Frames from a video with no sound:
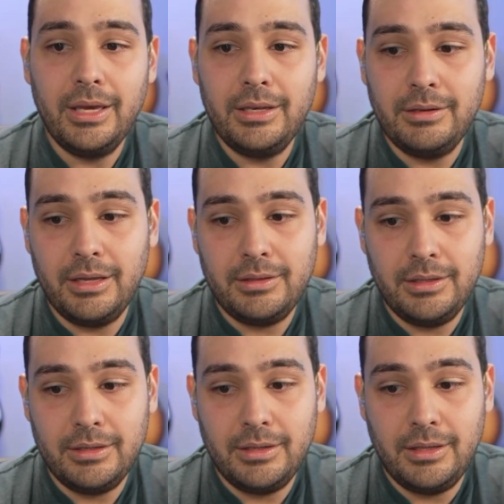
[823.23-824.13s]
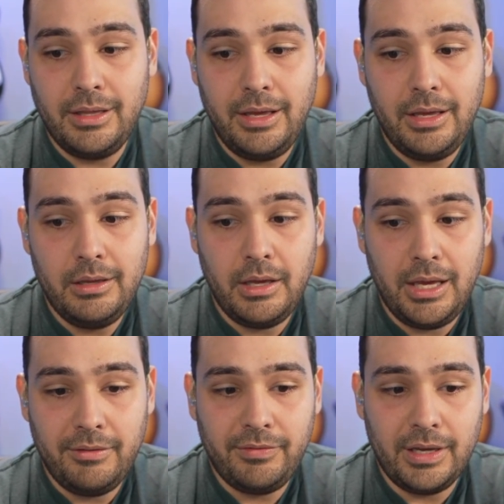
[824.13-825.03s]
And at the end of the day,
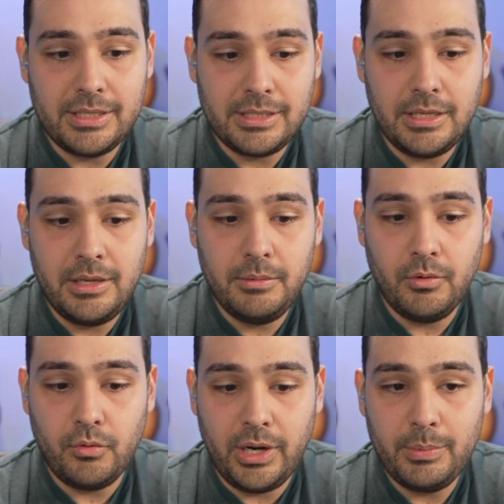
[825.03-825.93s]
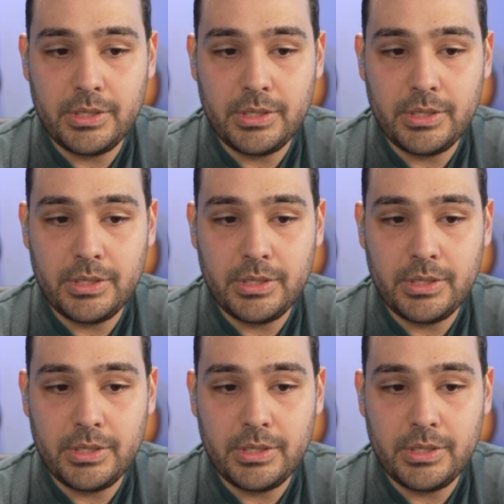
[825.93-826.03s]
if I see great